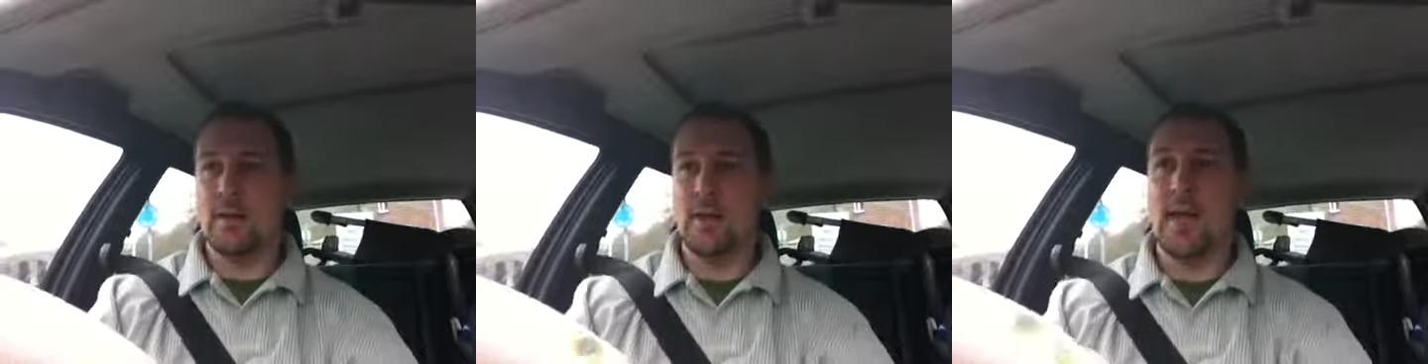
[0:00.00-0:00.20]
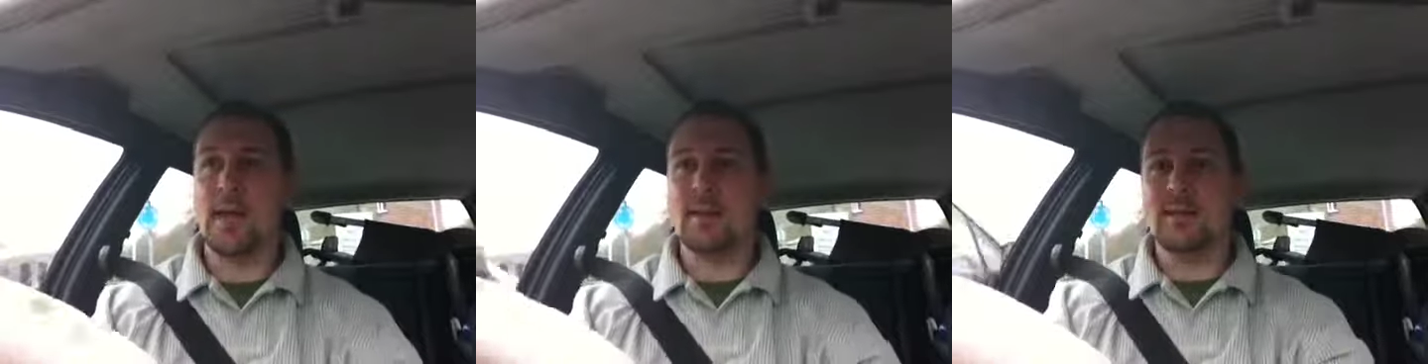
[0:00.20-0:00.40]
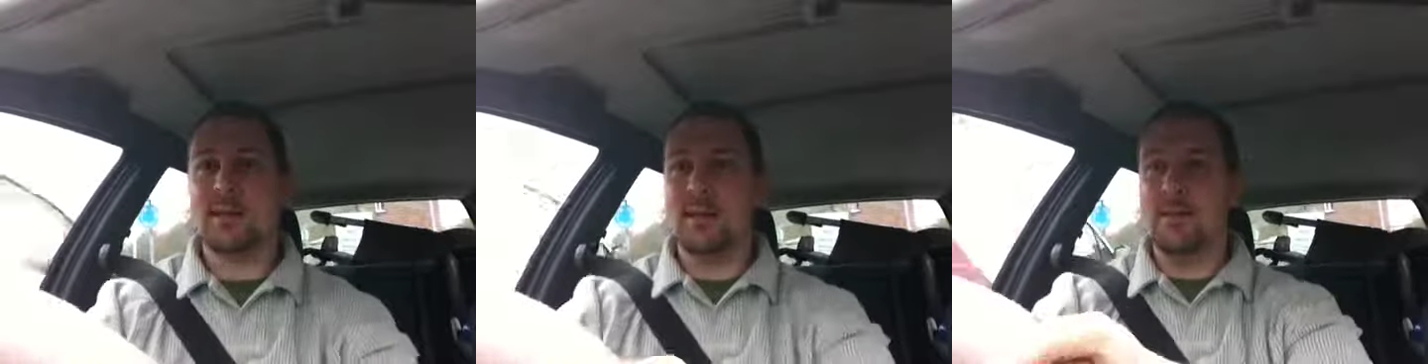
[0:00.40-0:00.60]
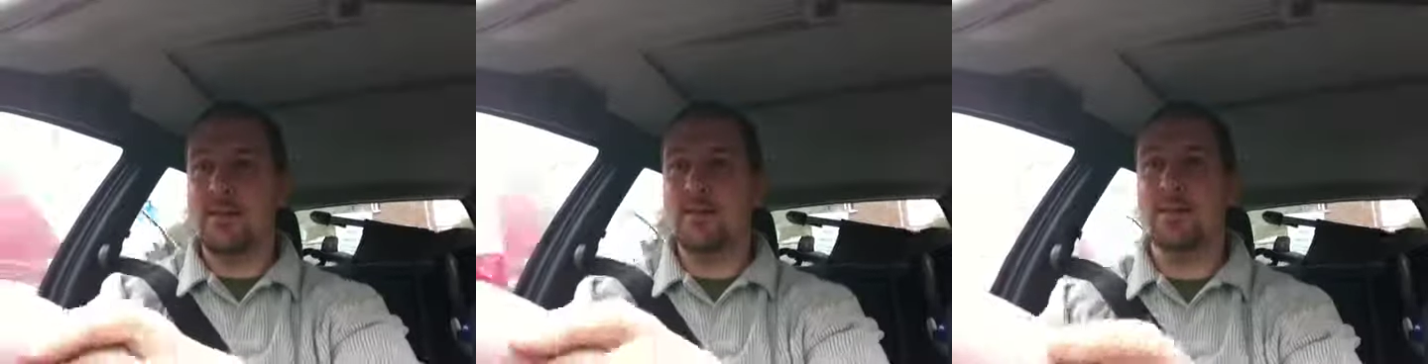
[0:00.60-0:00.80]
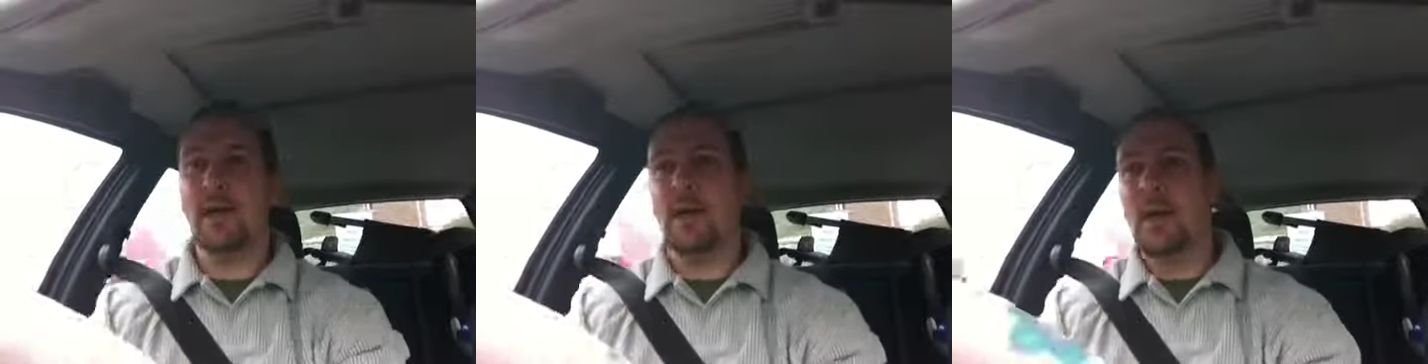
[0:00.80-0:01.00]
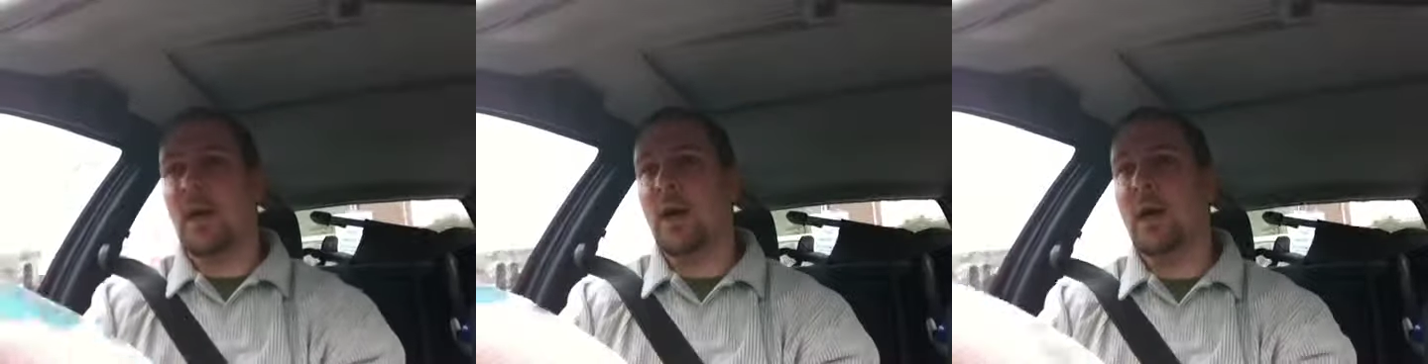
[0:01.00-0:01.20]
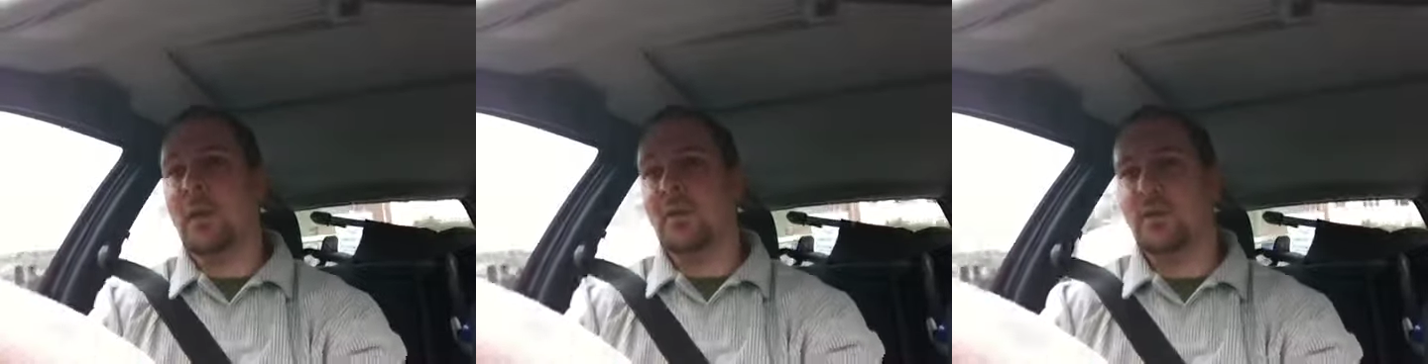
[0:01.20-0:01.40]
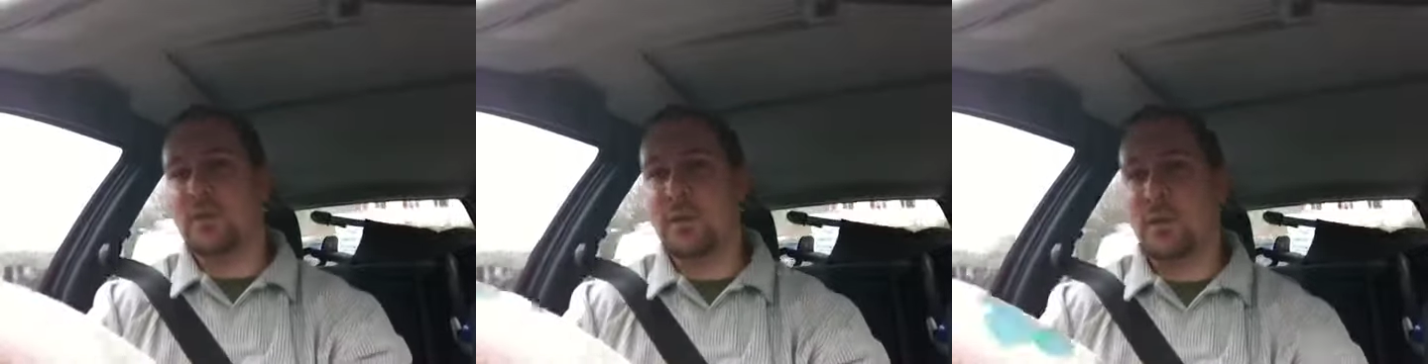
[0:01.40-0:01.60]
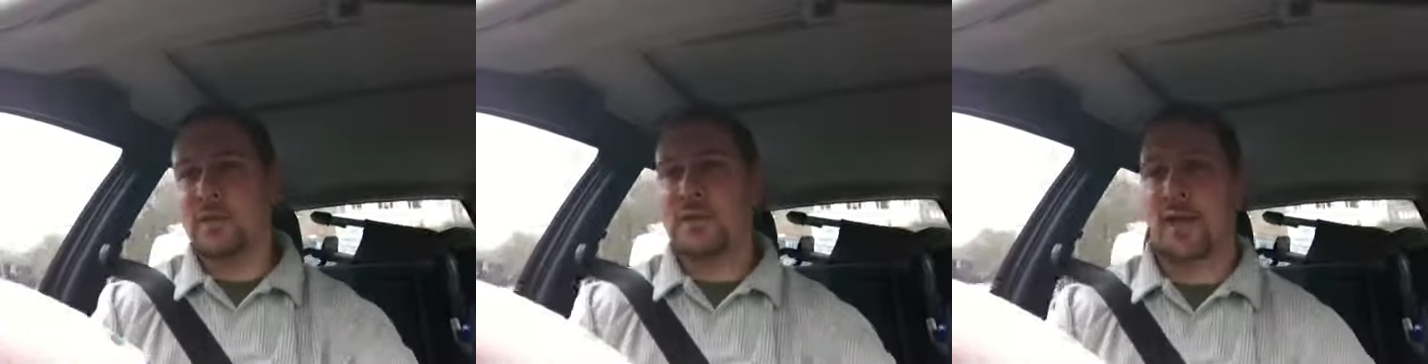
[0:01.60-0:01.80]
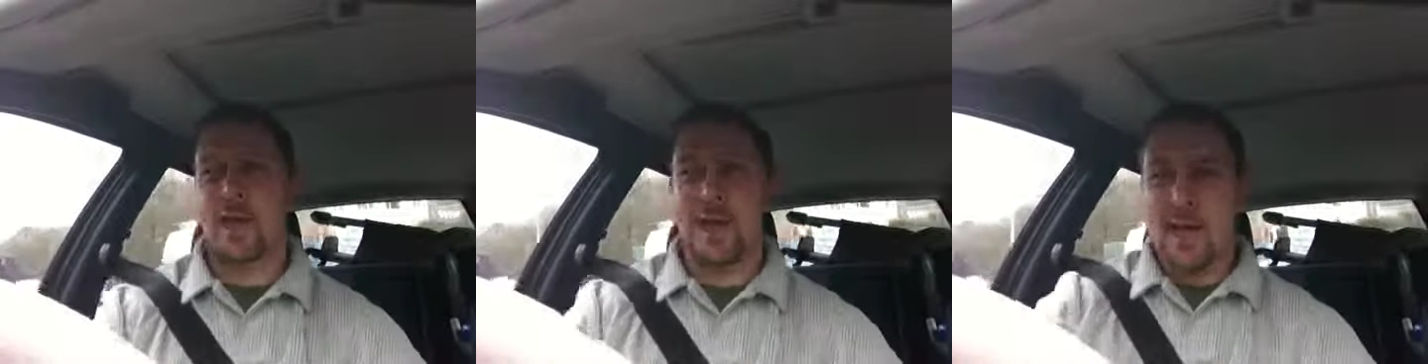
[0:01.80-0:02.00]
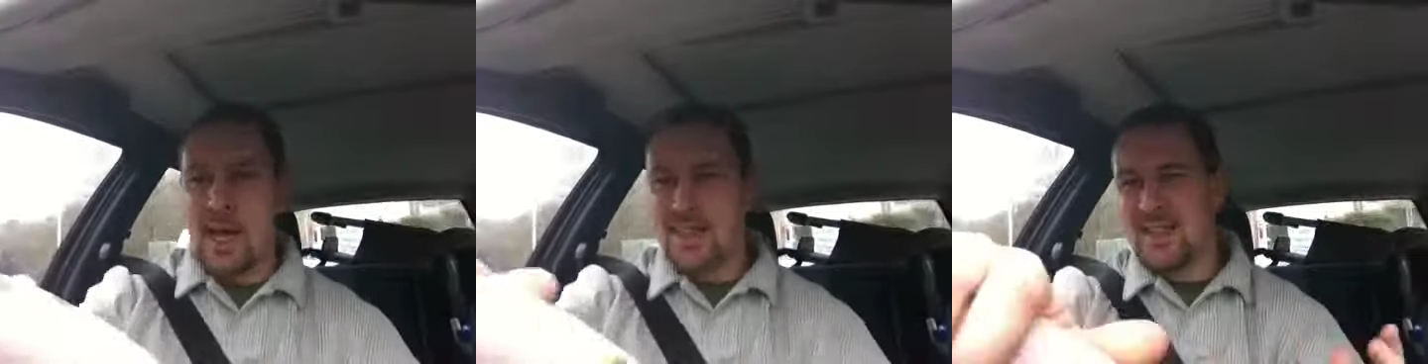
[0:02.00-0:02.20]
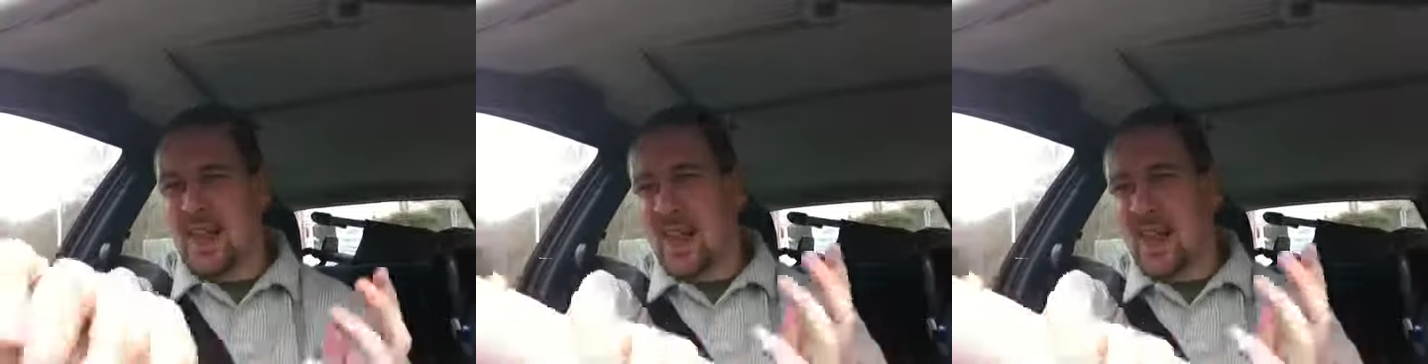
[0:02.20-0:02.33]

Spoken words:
Excellent. And I'd also say yes,